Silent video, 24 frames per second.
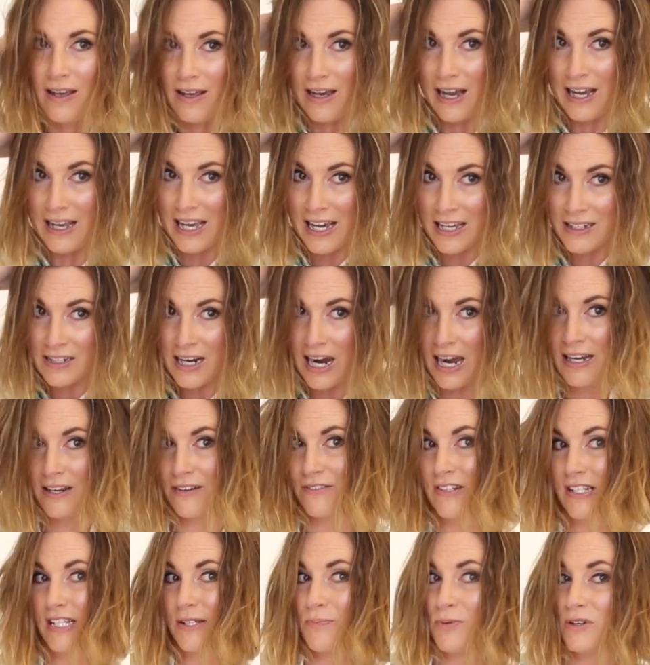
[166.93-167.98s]
Again, kind of
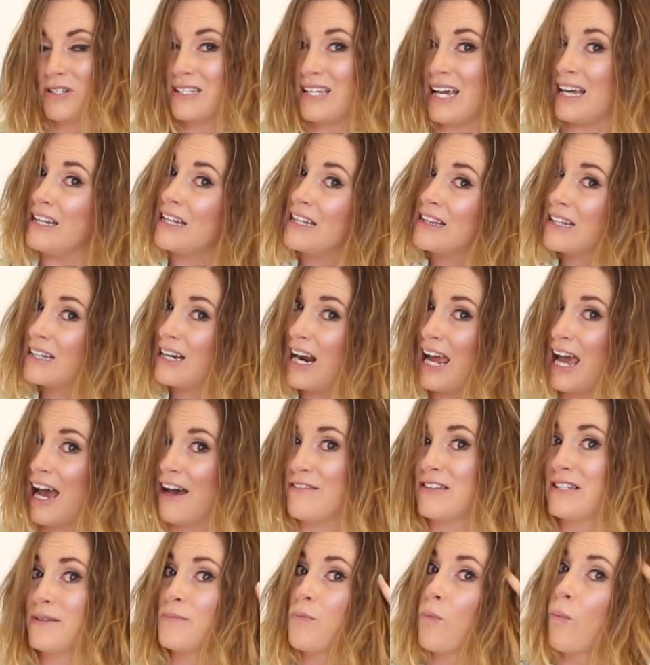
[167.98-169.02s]
just pretending that I have
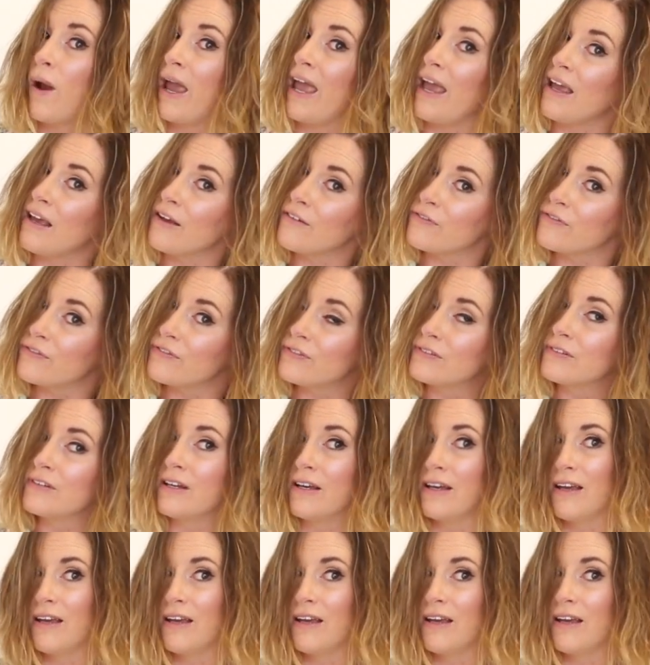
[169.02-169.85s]
some wave.